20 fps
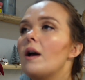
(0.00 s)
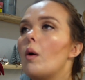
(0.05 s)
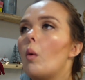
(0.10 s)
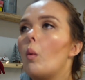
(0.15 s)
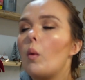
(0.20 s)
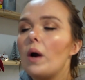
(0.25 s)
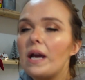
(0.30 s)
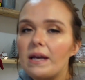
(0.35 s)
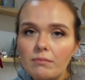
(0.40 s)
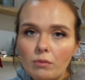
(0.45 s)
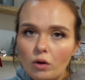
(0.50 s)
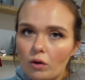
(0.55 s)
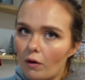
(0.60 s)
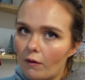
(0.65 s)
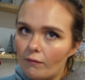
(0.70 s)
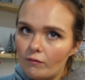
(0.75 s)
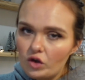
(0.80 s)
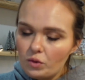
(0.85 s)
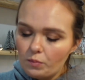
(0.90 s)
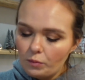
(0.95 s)
Way more
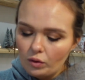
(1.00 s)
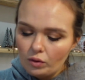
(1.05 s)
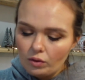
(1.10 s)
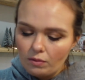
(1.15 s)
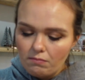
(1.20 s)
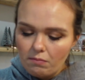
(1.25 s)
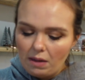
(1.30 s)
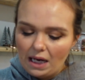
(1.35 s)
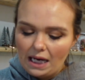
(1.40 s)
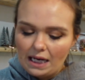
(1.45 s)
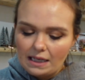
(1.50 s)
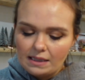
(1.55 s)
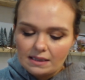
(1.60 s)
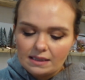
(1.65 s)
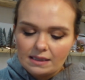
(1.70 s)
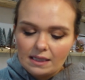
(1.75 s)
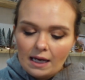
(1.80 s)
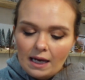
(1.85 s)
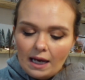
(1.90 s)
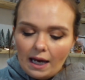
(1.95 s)
comfortable than
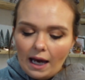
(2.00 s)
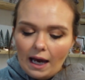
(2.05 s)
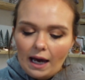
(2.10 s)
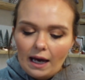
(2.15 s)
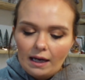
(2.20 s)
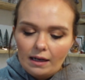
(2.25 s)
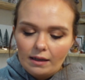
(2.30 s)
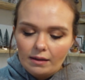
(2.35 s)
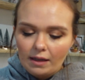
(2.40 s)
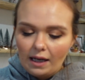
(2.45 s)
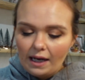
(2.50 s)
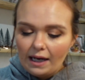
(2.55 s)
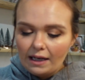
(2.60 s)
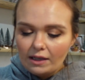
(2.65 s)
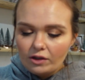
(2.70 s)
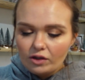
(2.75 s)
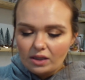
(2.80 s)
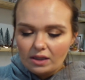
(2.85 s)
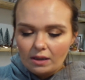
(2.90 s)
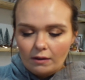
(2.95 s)
pads and
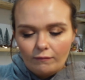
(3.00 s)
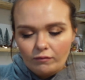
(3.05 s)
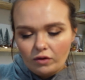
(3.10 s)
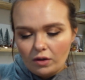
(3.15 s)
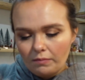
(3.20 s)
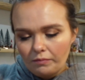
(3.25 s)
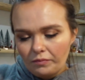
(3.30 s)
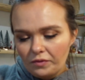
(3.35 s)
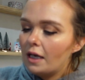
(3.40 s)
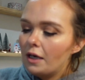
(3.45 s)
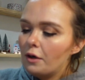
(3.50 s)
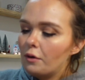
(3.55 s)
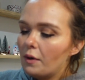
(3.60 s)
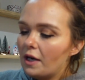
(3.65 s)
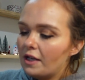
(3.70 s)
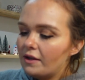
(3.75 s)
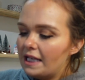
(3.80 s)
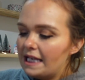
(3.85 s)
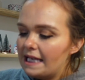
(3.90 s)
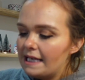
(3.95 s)
I just love them. So
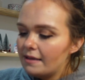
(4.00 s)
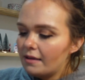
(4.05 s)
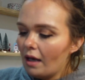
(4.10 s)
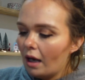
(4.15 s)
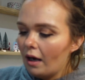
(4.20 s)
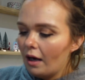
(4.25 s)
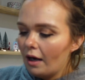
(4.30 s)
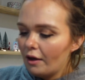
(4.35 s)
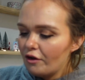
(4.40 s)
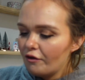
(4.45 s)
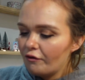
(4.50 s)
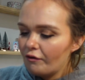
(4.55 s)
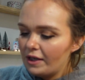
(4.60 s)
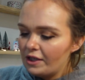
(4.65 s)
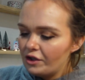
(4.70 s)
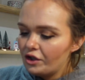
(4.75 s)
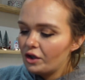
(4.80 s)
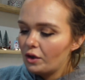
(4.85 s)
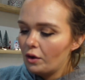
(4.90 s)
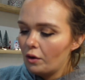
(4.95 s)
these are the
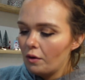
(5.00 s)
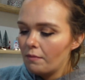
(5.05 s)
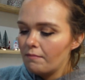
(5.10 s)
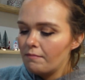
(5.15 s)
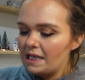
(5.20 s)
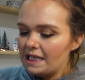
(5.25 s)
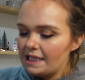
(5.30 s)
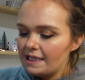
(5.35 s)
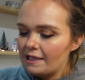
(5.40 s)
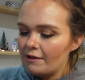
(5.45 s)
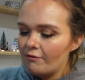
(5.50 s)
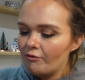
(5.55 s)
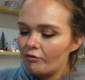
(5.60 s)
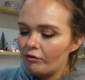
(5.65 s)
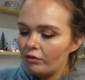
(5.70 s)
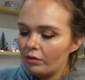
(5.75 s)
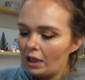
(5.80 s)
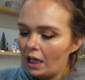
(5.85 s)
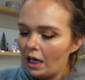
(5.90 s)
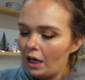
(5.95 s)
French cut medium
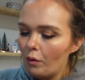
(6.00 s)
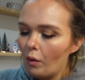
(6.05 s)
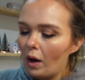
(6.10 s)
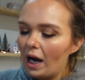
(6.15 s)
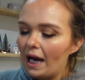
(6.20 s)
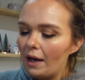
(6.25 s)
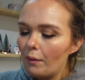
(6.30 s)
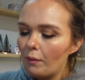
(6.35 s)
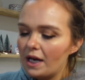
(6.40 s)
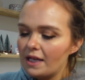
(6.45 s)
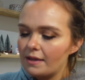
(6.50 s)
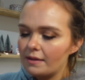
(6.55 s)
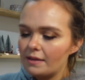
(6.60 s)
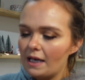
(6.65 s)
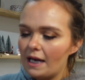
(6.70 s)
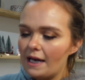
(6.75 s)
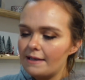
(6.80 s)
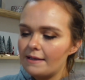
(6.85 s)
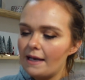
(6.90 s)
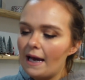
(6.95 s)
flow. I wear the
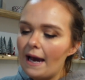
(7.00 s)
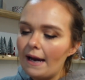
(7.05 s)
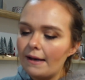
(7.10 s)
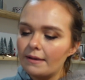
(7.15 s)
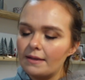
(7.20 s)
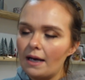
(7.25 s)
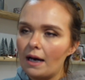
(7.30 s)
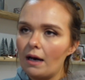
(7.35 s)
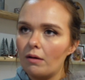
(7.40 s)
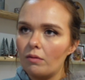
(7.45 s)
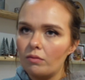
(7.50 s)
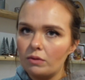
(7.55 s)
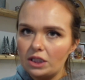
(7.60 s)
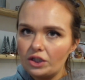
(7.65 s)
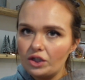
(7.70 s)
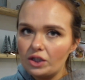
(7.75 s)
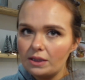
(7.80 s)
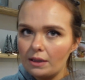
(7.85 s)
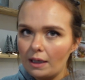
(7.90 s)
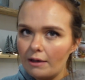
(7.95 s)
size XL,
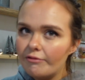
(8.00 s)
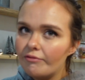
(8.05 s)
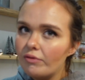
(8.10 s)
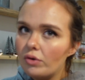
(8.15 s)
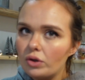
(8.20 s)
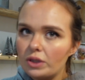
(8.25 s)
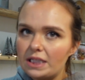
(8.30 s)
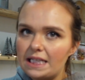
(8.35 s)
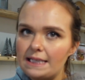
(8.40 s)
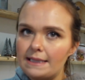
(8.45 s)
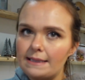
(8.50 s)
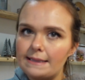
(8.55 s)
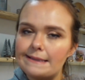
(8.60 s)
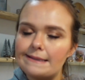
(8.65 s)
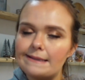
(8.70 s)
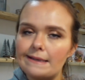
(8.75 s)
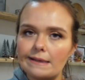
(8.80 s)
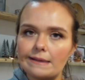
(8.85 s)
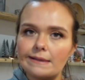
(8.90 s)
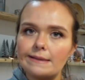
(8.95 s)
which is like 14 to
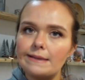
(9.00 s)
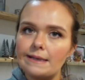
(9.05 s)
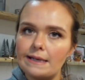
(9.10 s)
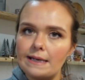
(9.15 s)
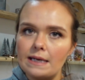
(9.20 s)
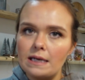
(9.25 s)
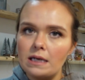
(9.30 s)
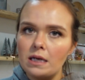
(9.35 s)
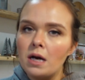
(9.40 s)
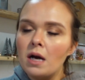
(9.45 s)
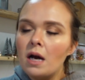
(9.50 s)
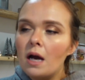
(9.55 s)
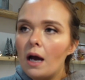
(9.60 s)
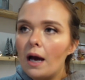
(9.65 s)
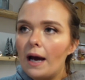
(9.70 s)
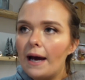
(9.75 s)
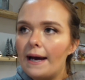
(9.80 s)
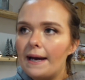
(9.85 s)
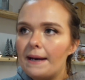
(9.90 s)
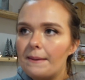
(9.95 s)
16.
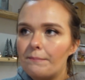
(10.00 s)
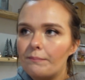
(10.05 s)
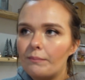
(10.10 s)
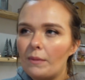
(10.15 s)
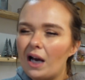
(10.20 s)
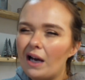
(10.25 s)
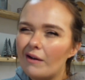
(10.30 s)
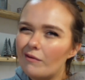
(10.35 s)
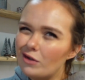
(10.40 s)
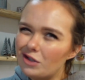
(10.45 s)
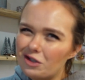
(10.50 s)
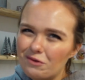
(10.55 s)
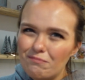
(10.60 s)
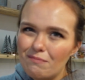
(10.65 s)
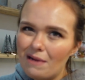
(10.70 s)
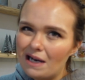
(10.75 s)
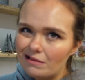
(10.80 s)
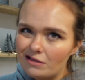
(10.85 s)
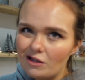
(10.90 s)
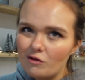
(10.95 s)
I've got a
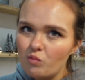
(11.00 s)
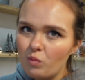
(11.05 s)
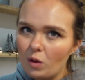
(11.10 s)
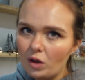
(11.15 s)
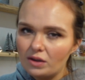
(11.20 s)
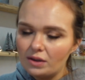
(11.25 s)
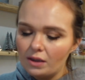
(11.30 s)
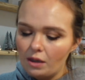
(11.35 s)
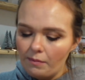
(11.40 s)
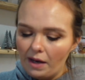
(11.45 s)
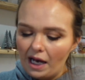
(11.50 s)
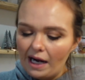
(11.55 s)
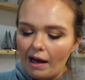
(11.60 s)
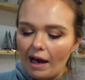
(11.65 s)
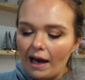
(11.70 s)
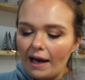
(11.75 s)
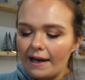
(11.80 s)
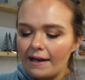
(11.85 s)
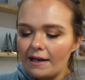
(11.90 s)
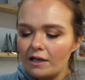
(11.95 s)
massive bottom, and
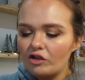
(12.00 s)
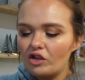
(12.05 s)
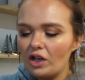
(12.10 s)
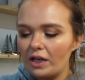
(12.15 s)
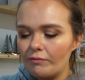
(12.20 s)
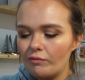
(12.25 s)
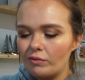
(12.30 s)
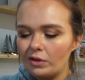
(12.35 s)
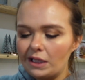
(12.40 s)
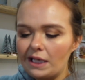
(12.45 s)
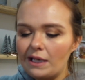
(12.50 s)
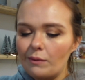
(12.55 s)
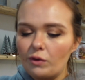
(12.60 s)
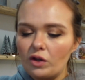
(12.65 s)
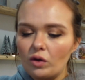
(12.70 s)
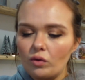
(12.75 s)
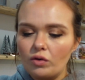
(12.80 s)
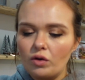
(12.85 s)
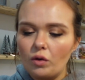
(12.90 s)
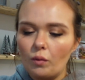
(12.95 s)
I generally
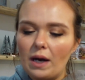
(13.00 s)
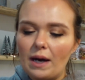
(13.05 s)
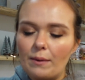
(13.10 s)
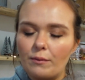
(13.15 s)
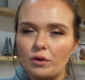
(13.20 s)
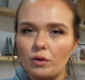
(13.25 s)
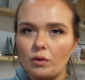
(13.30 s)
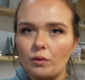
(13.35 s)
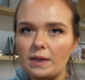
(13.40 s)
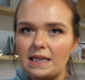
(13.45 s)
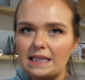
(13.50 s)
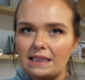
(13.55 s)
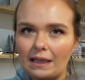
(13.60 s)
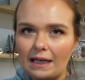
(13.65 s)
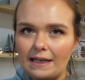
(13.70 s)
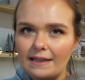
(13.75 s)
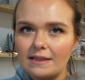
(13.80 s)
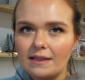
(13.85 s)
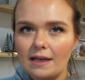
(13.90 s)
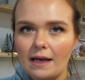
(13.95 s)
with underwear would always
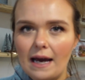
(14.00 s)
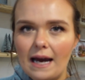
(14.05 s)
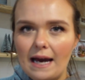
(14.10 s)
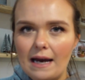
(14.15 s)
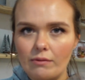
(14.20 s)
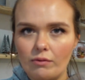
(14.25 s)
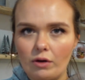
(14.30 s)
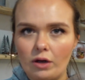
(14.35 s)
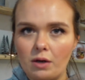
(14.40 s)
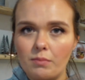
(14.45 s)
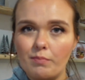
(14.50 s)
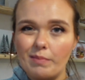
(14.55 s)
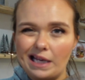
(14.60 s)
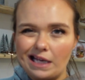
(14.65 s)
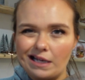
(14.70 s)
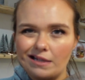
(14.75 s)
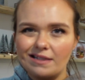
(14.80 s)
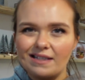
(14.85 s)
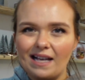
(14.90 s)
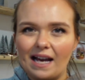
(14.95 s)
like to err on a
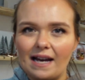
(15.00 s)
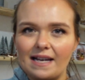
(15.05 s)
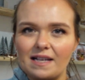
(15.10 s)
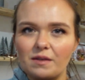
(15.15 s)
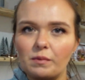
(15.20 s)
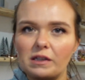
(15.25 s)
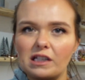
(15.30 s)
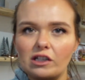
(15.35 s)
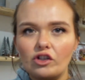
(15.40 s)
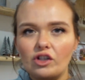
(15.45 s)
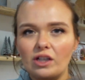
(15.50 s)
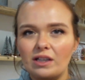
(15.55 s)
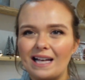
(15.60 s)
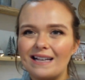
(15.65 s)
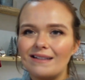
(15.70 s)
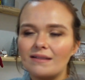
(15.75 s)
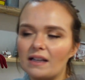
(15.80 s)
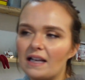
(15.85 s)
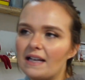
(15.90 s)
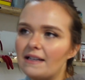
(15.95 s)
bigger size because you're
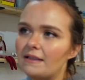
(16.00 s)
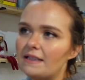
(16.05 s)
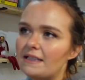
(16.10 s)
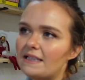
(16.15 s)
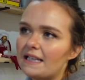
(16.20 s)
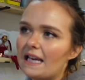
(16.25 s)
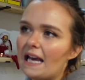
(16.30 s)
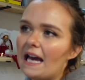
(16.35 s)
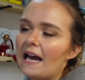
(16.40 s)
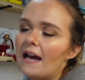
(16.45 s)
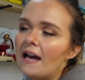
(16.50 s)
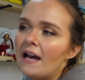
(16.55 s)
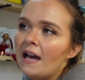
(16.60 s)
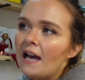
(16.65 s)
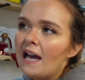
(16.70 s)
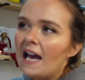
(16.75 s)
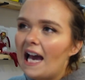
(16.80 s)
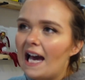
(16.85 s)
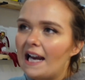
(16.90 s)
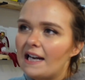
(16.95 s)
less likely to get
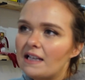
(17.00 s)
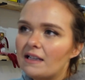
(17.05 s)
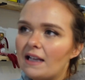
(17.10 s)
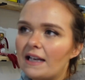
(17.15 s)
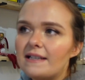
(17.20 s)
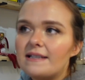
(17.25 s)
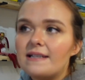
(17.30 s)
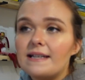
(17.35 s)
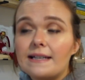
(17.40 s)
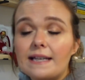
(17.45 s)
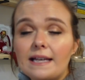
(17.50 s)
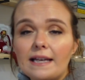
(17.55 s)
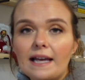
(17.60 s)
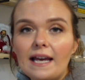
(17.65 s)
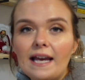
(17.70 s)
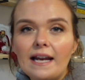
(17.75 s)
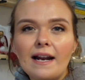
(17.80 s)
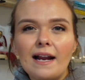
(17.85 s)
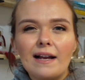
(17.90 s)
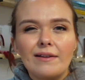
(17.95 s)
any like digging
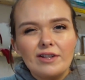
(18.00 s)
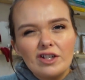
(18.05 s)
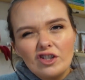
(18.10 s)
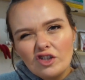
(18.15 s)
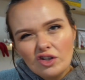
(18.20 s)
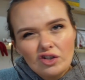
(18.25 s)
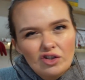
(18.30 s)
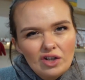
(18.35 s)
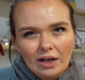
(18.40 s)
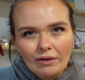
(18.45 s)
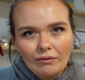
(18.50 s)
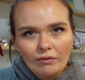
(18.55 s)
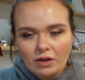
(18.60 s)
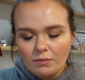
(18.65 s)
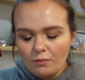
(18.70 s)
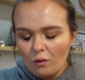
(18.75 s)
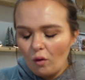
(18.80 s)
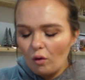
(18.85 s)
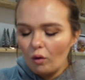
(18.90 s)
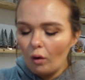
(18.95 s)
in, and it's just
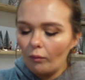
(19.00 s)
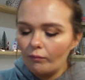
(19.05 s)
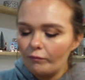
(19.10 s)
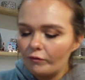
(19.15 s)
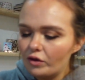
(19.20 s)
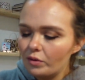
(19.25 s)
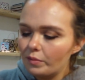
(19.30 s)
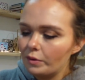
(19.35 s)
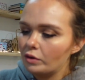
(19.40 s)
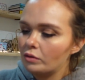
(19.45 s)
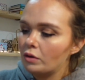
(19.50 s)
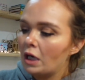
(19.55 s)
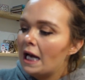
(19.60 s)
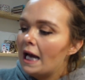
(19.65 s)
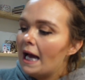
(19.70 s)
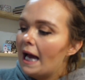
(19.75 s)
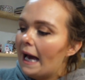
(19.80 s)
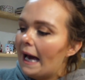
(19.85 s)
generally more comfortable.